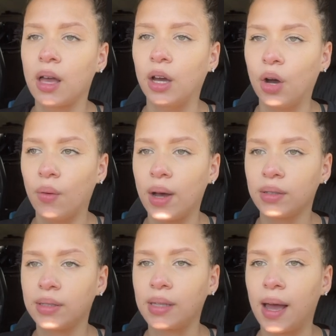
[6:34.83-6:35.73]
go
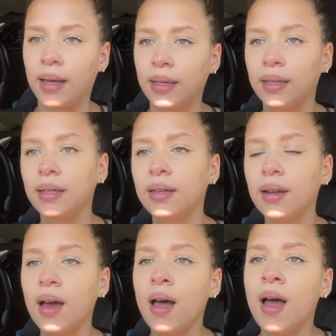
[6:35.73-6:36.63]
outside
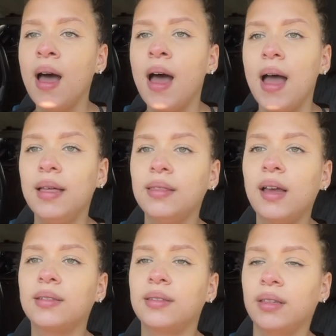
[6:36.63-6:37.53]
and
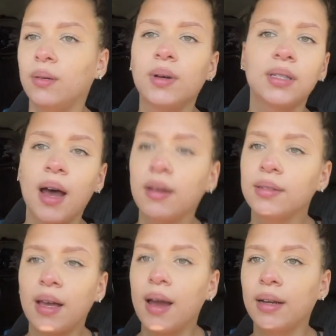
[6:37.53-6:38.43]
see what's
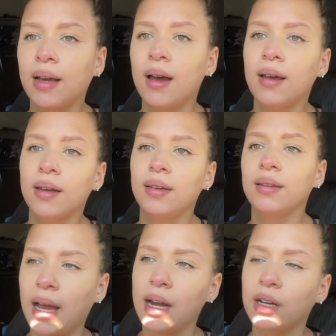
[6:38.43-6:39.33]
outside, guys.
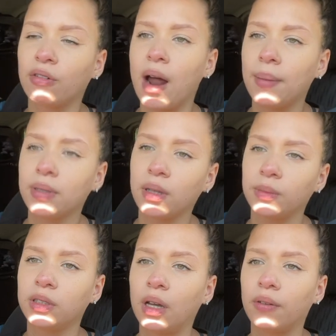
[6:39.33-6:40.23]
I had to grab some
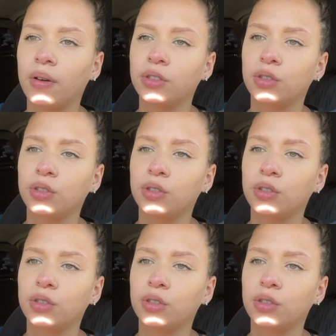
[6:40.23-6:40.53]
stuff to